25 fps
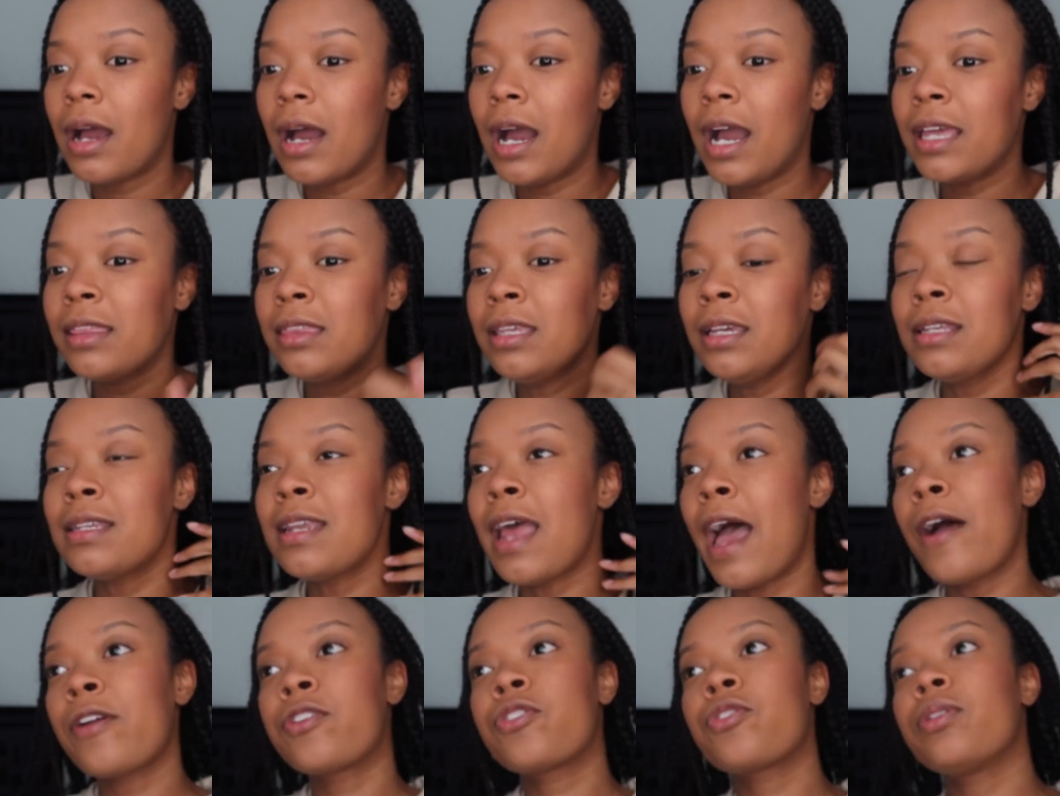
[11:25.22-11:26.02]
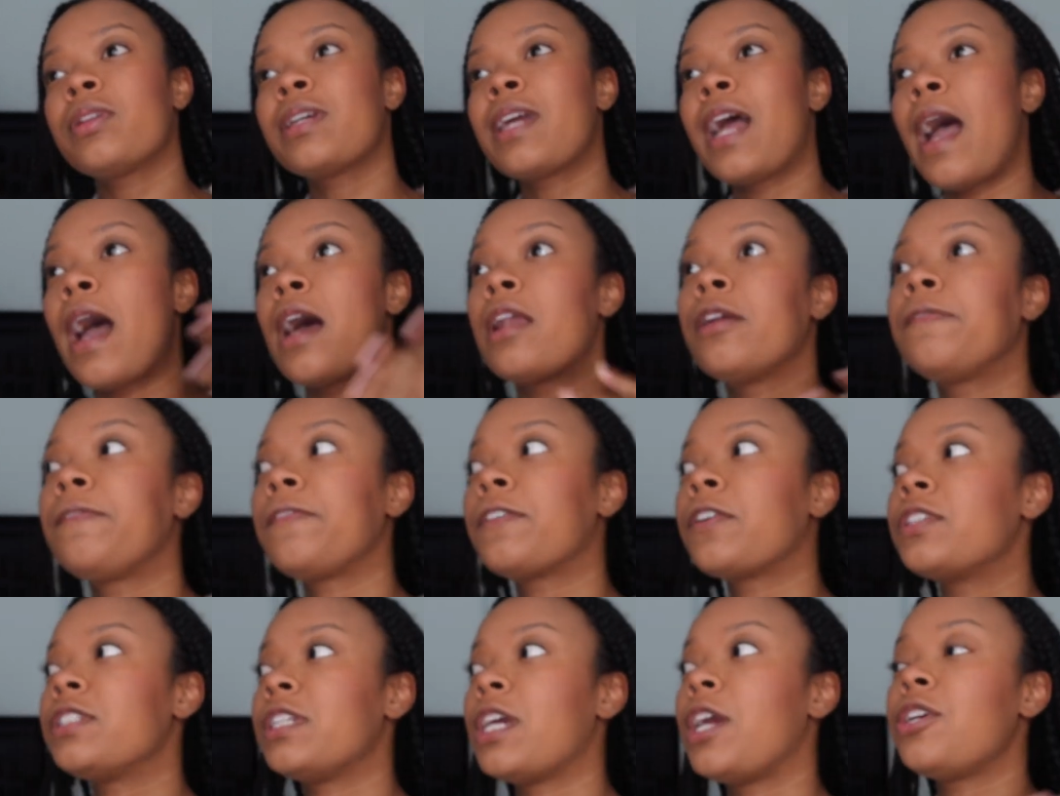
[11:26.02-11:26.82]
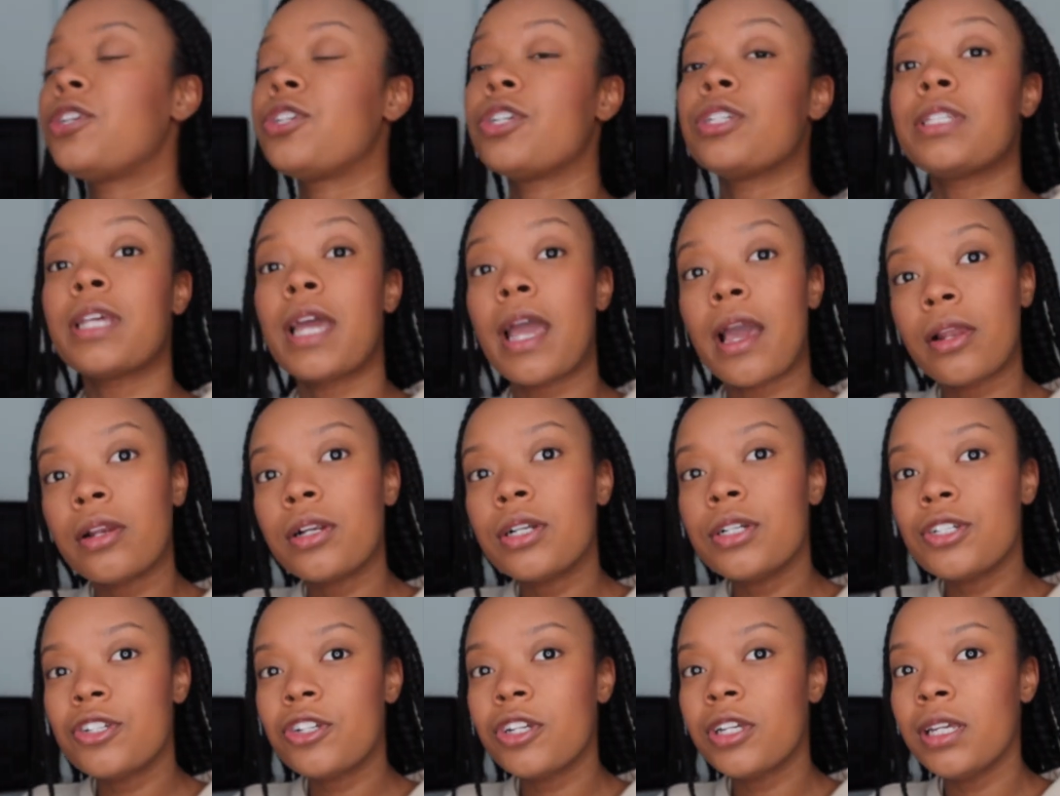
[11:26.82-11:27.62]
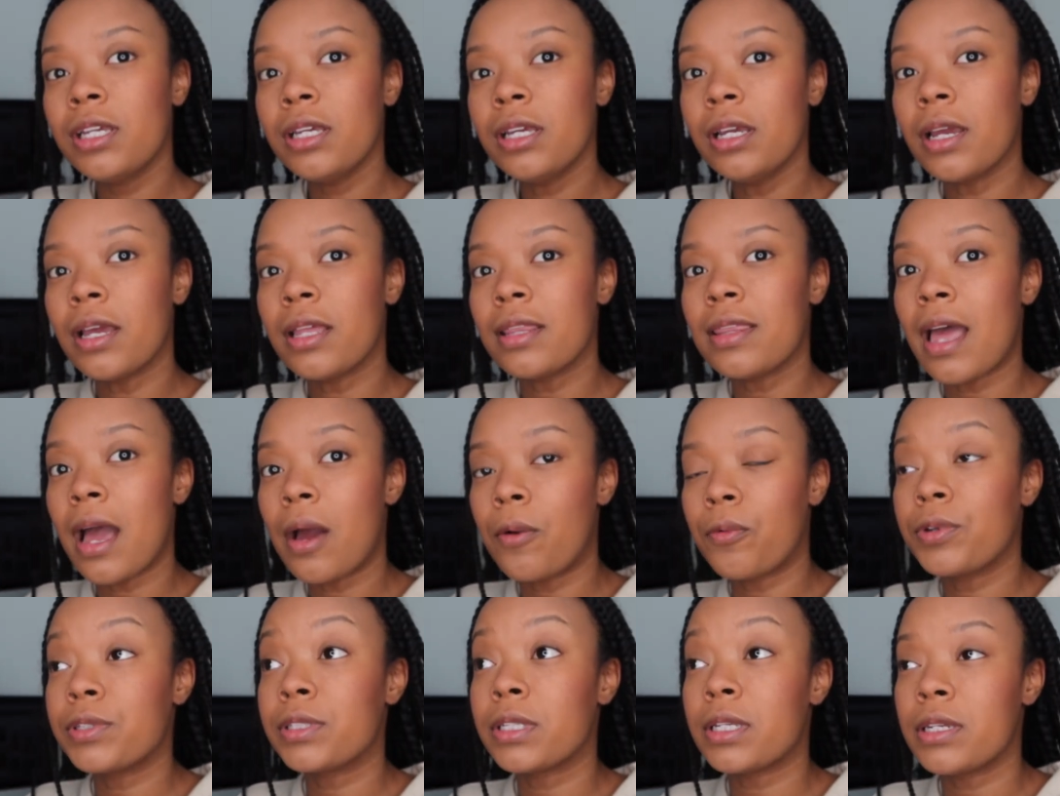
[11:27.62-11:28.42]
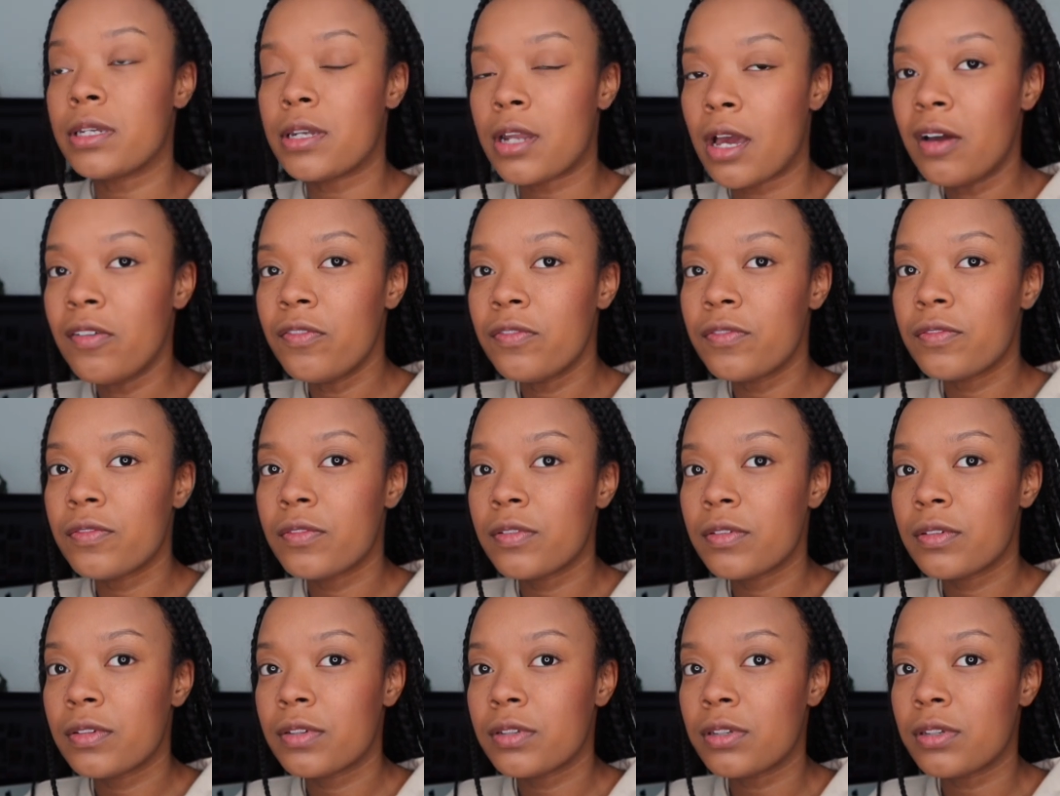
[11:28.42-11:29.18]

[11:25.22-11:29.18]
I think naturally I had a flirtatious energy, and that was enough,